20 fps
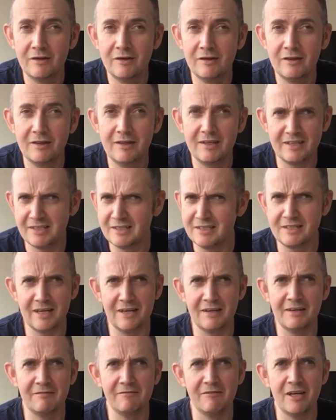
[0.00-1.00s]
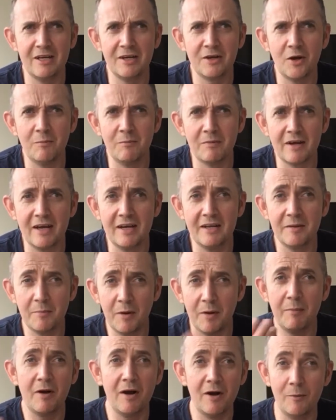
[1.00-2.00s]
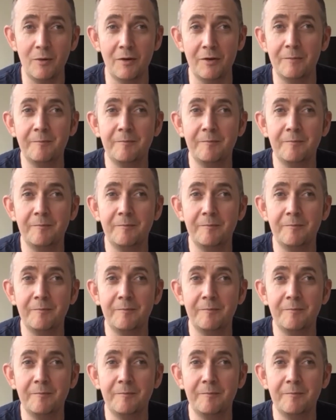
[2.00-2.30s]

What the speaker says: this is sounding really complicated, the pop I want